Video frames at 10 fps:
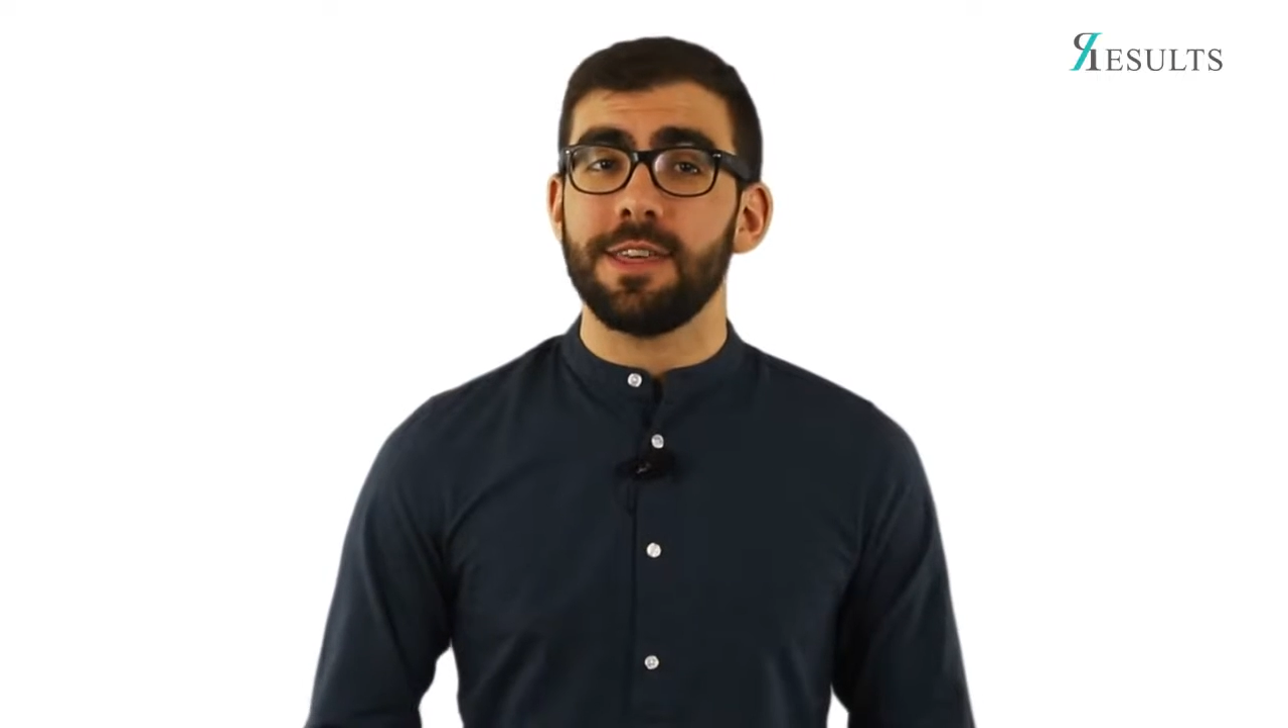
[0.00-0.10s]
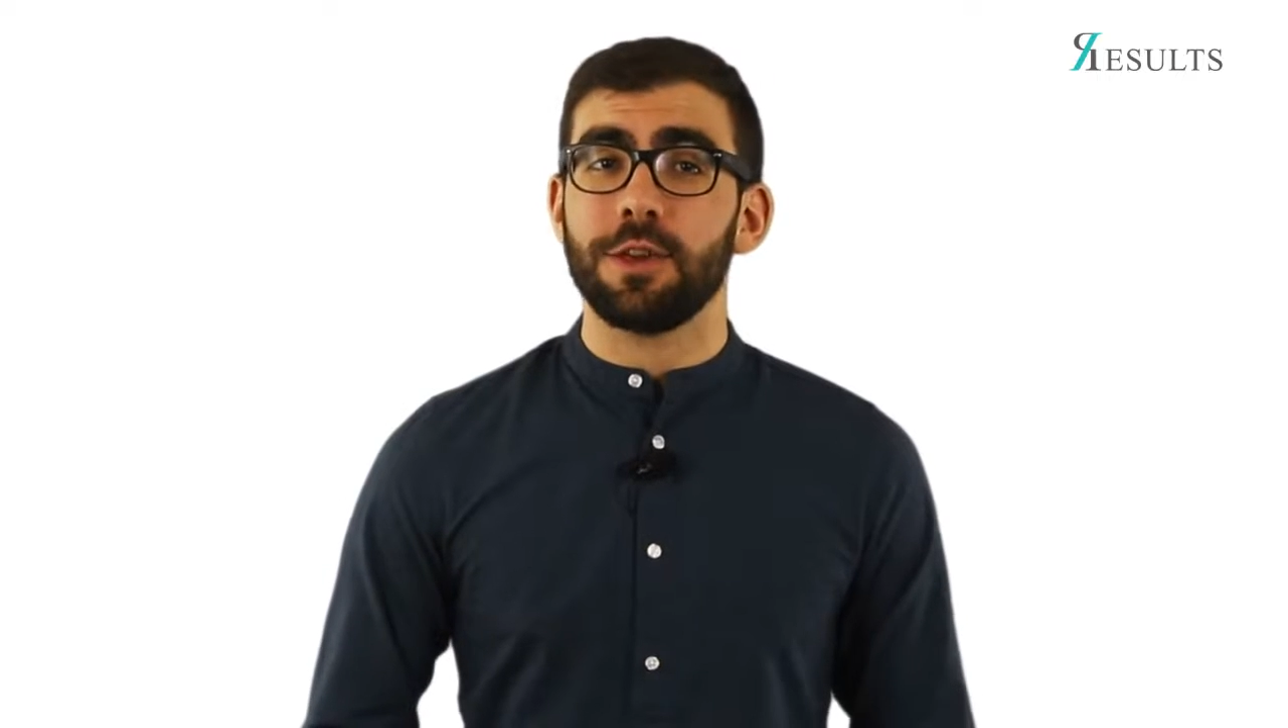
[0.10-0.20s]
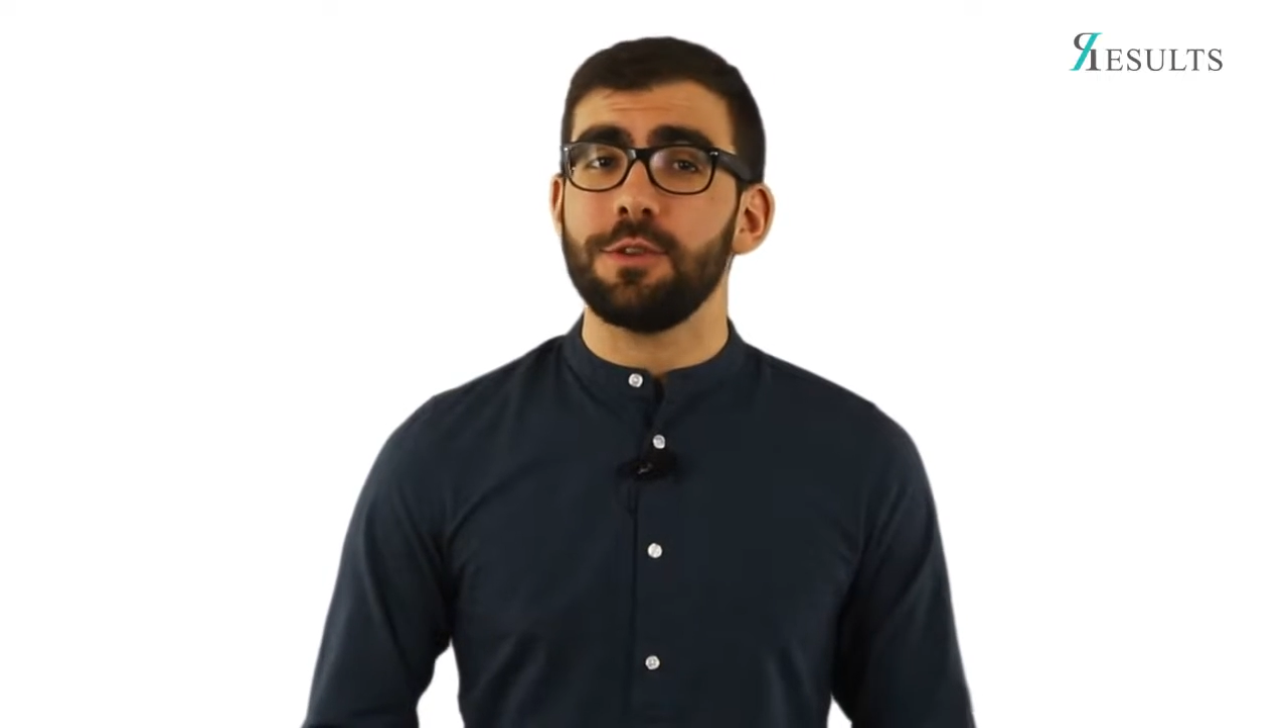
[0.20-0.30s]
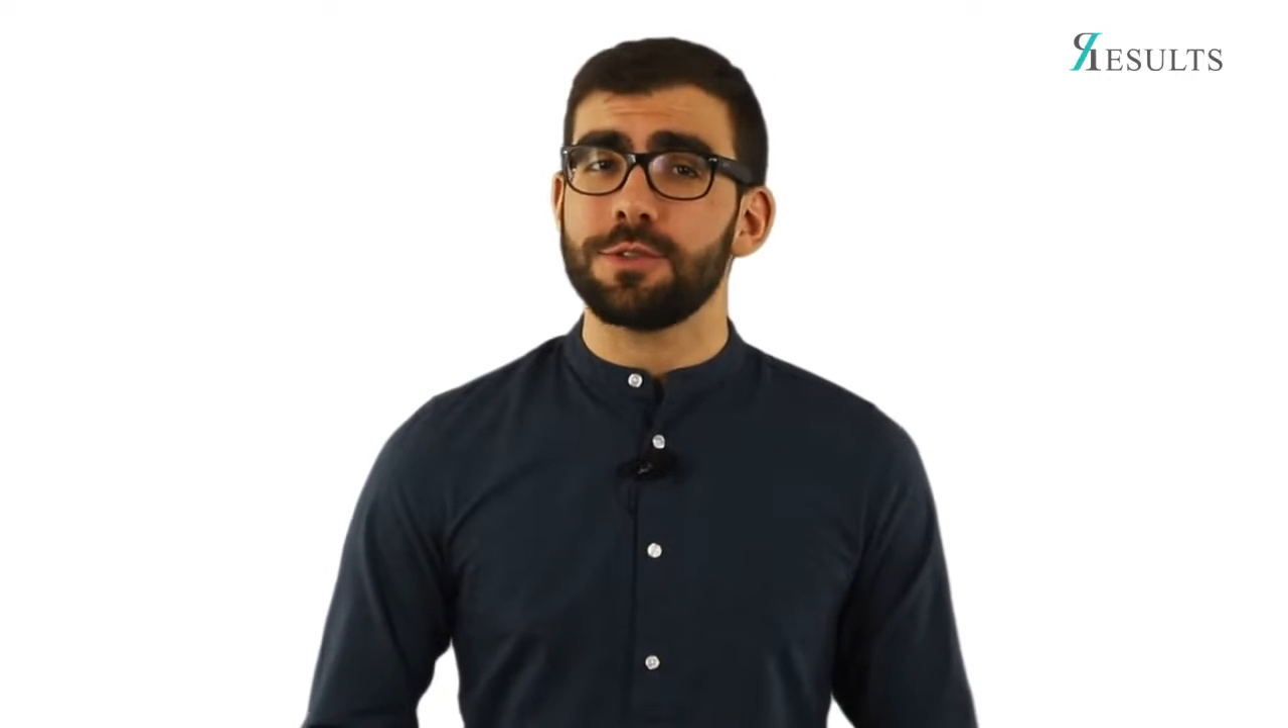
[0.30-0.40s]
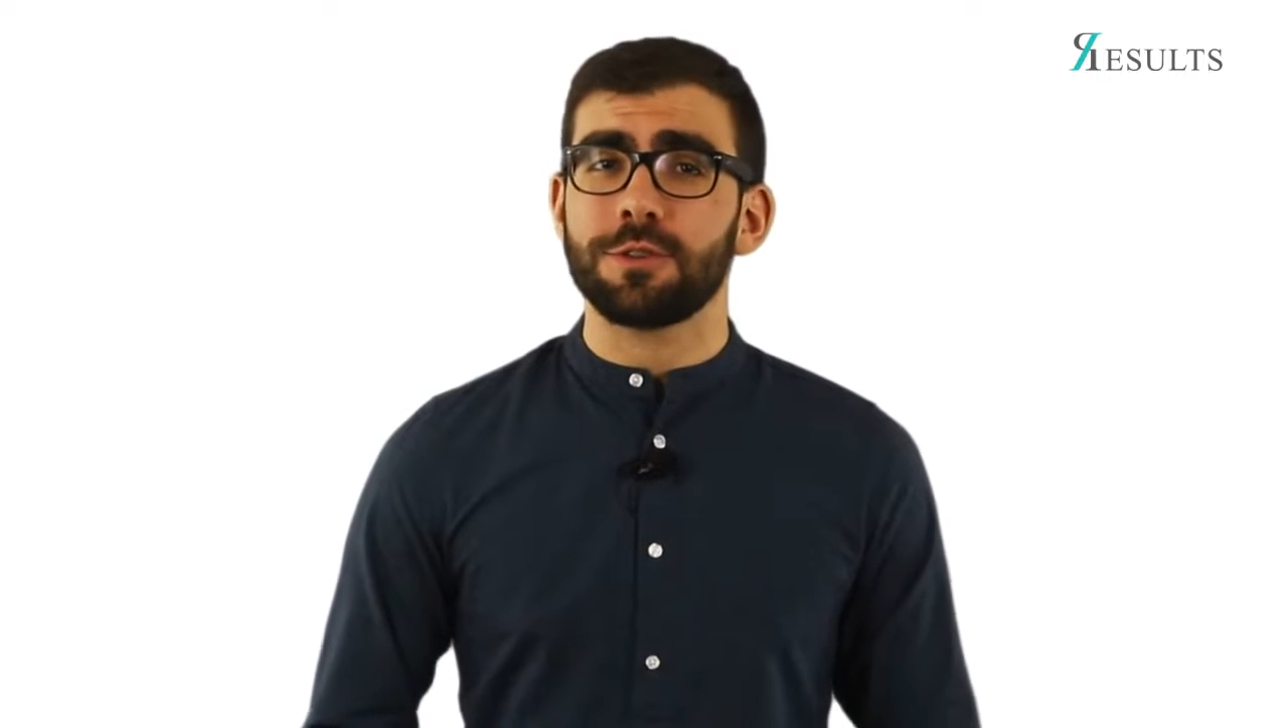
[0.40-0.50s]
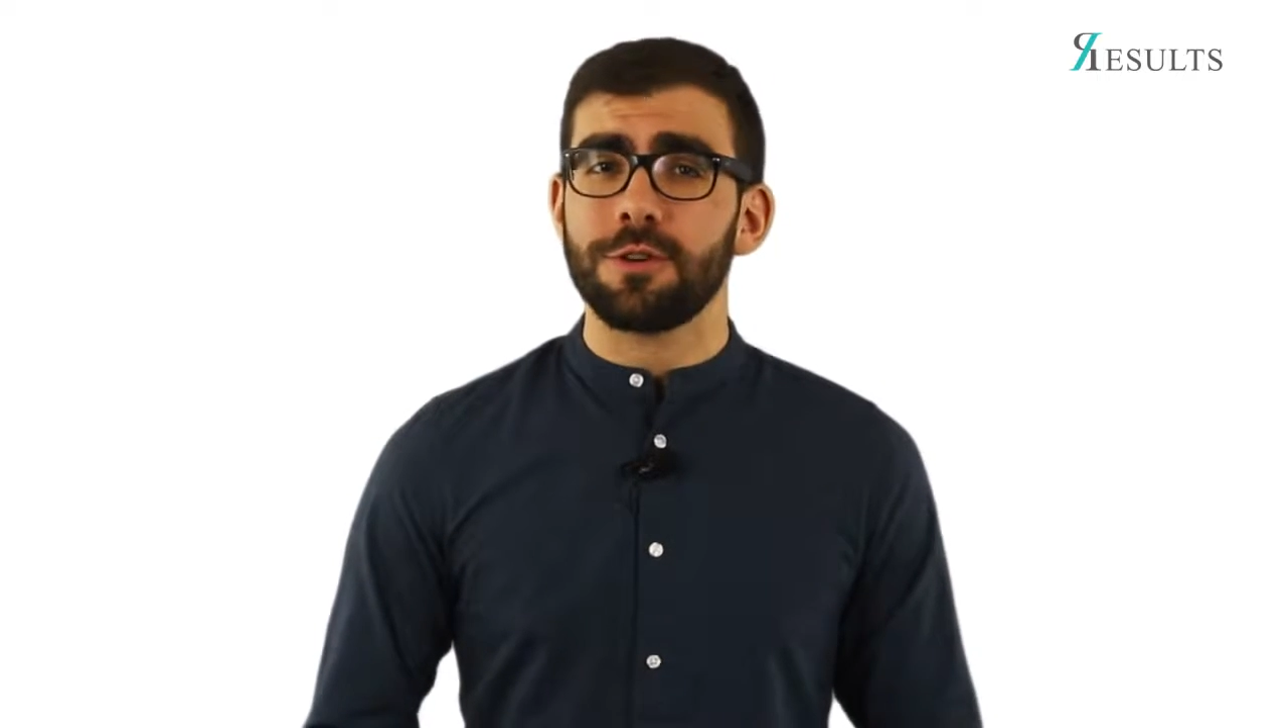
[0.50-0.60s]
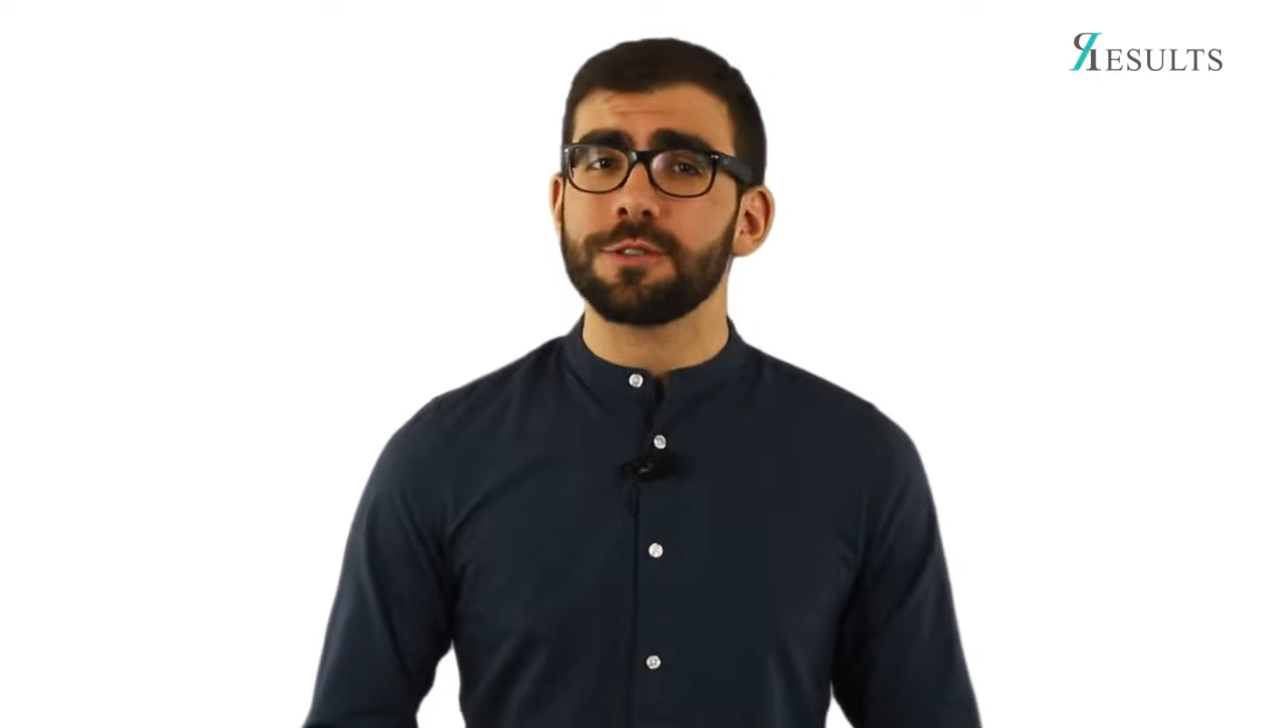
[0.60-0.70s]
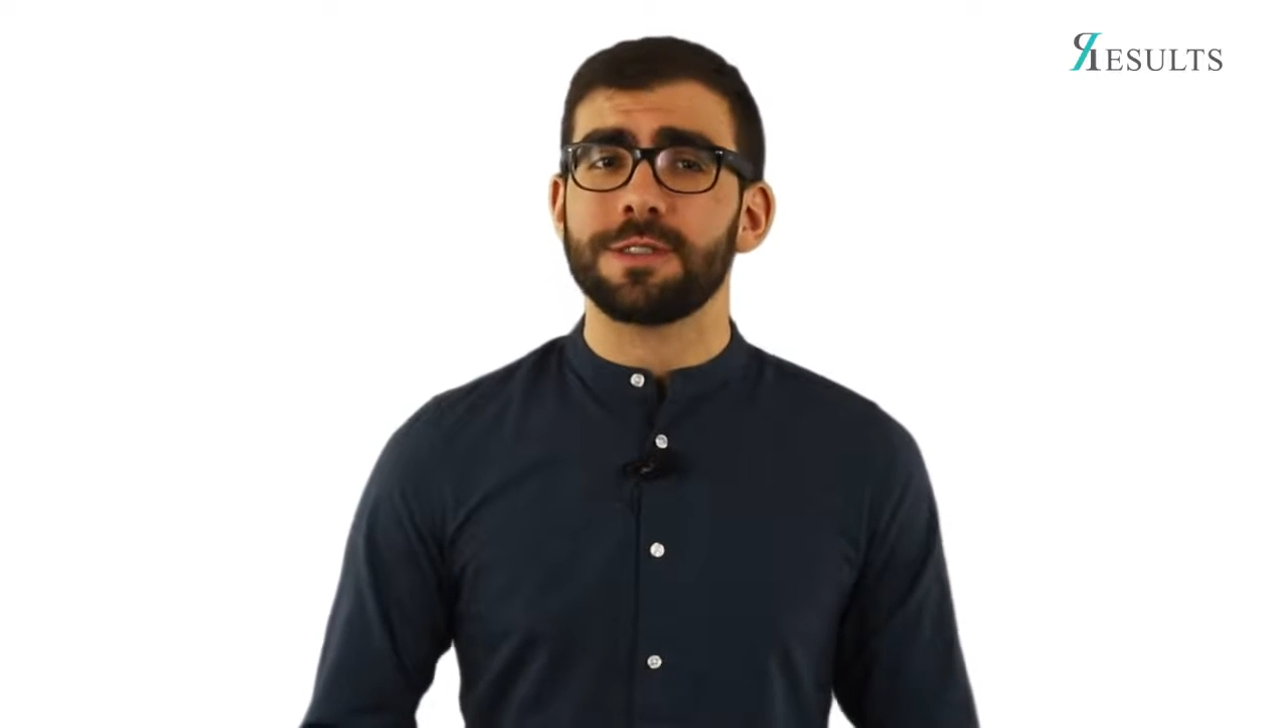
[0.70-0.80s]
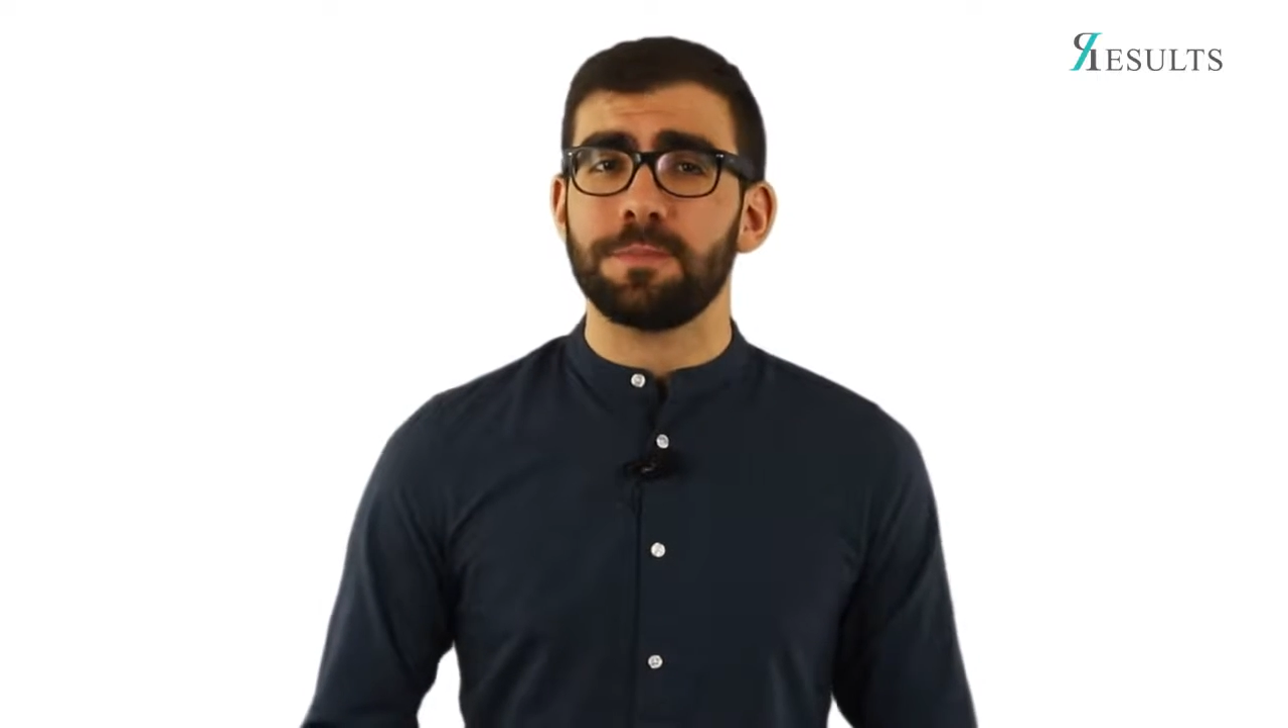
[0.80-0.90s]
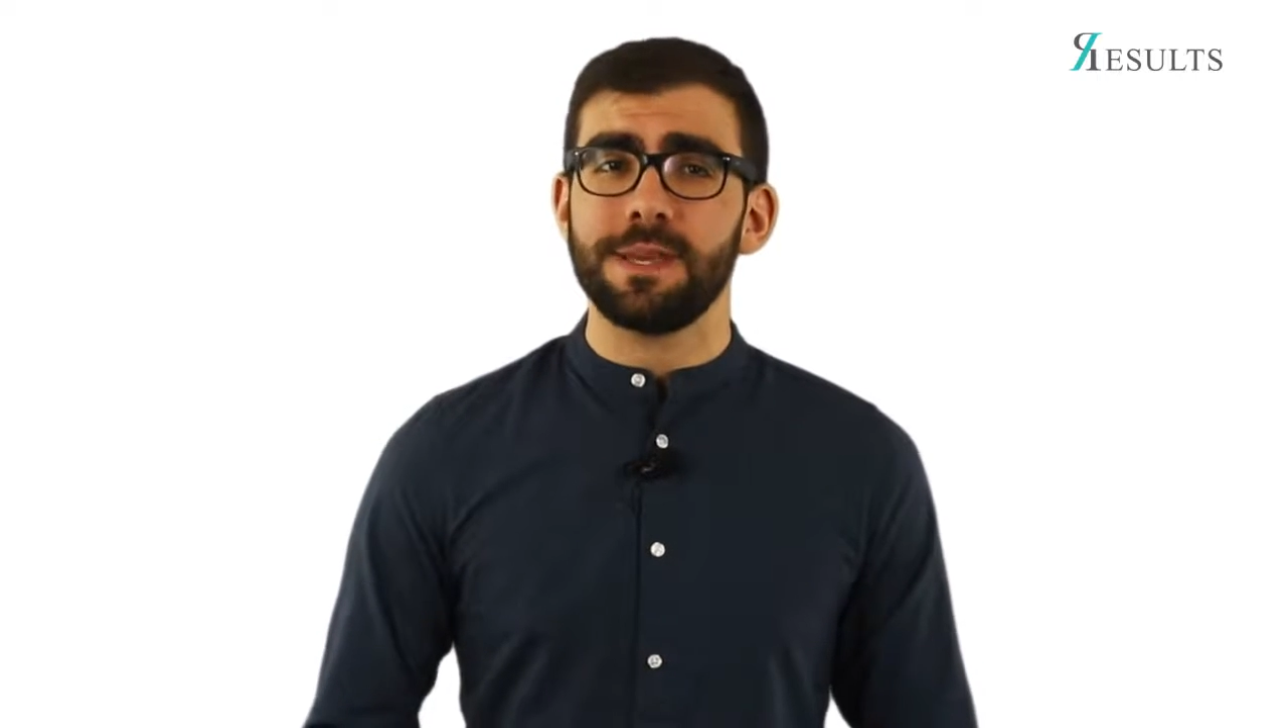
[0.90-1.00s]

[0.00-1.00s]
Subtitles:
that are used across the